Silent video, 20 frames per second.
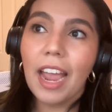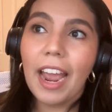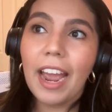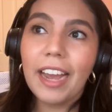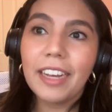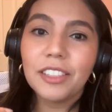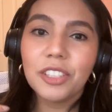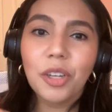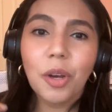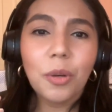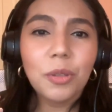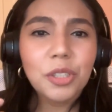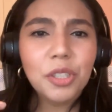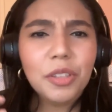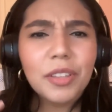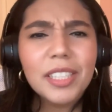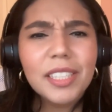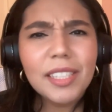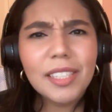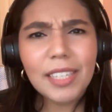and
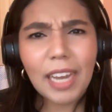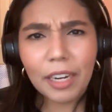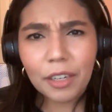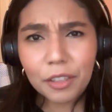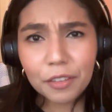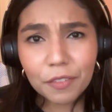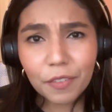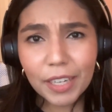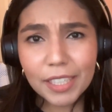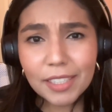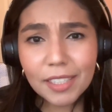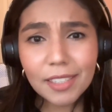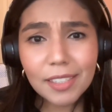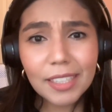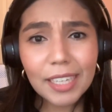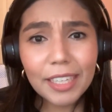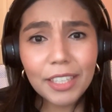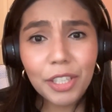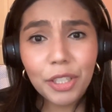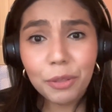also the
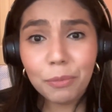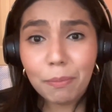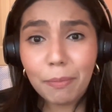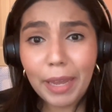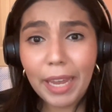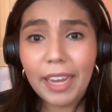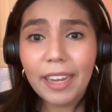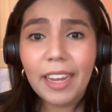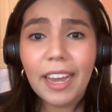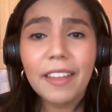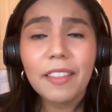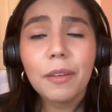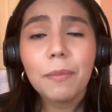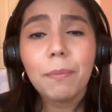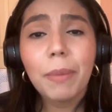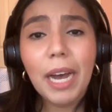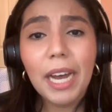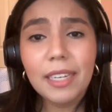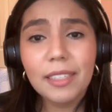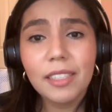sacrifices that you make and the
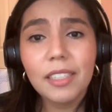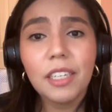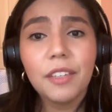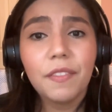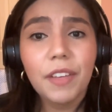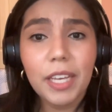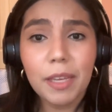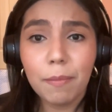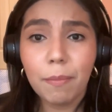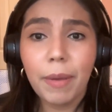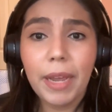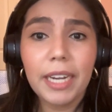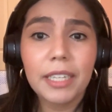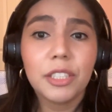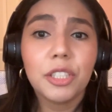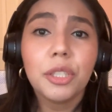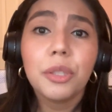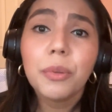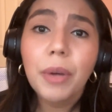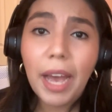positive
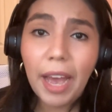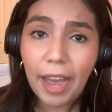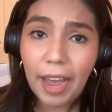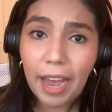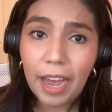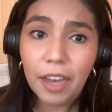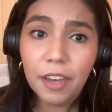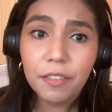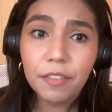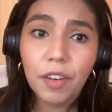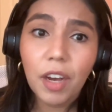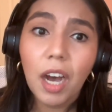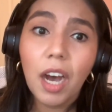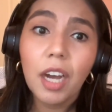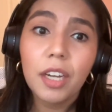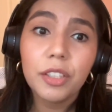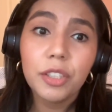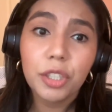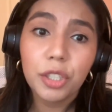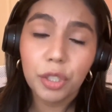impact you have
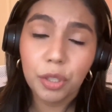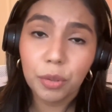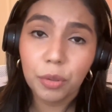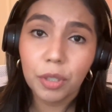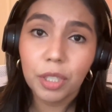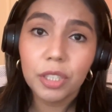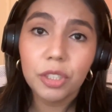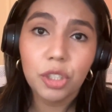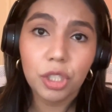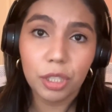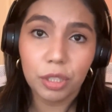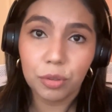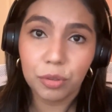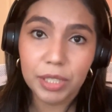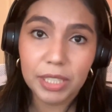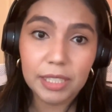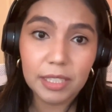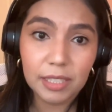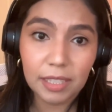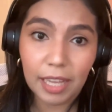on your
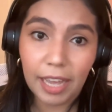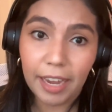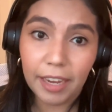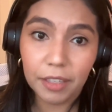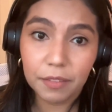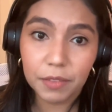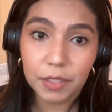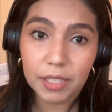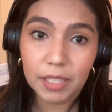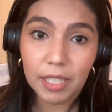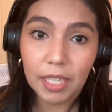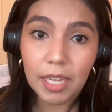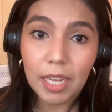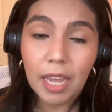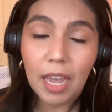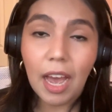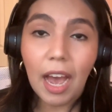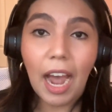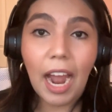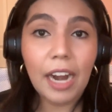children's lives.
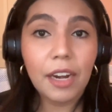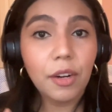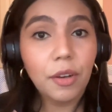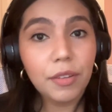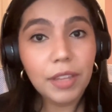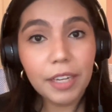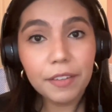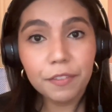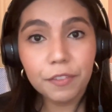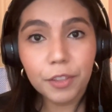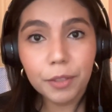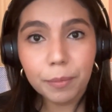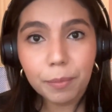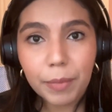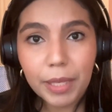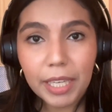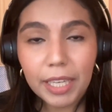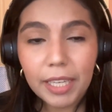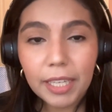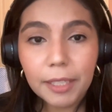I know that for
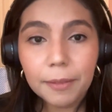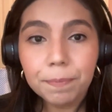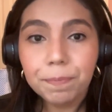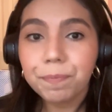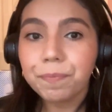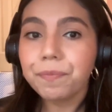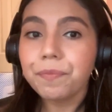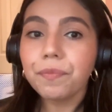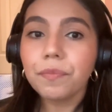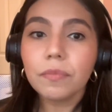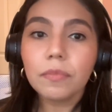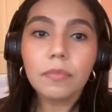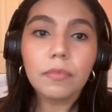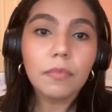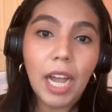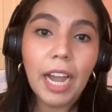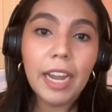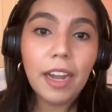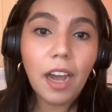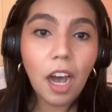me,
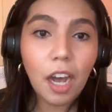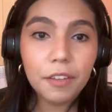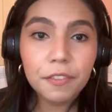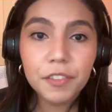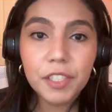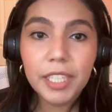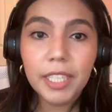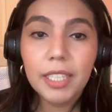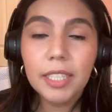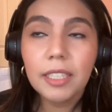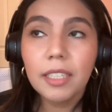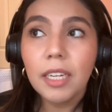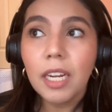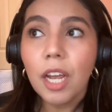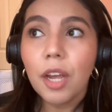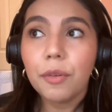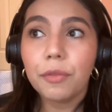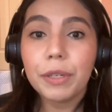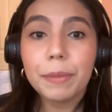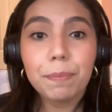I often
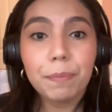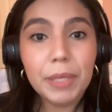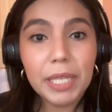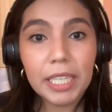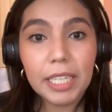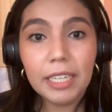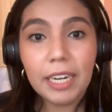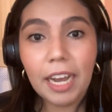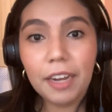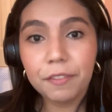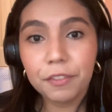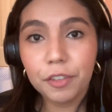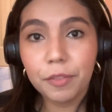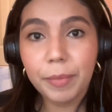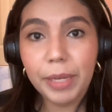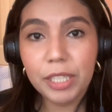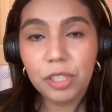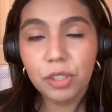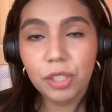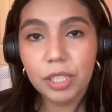repeat
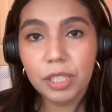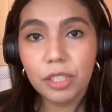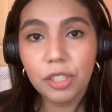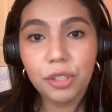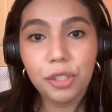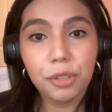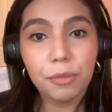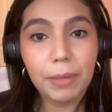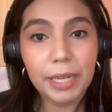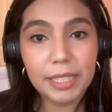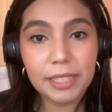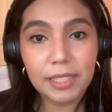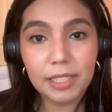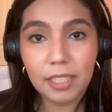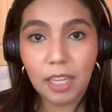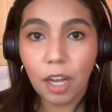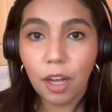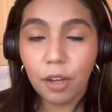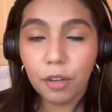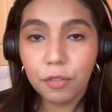affirmations to
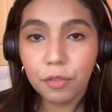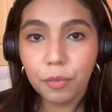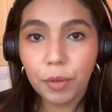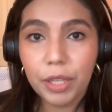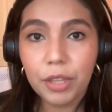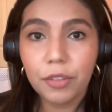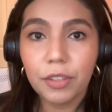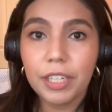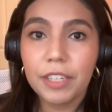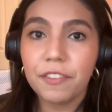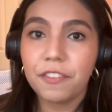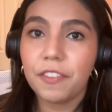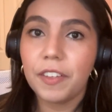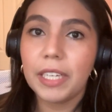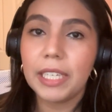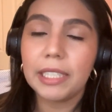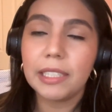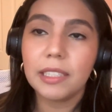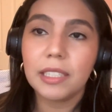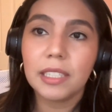myself, whether if
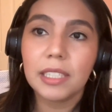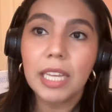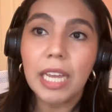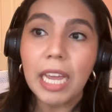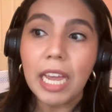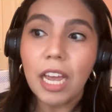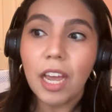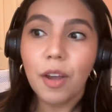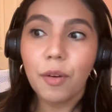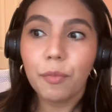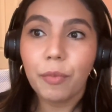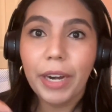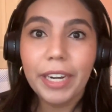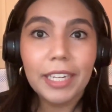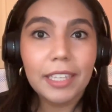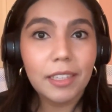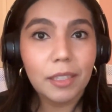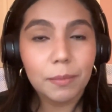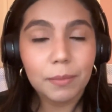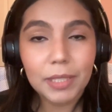it's
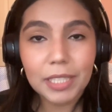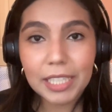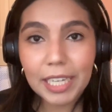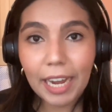writing them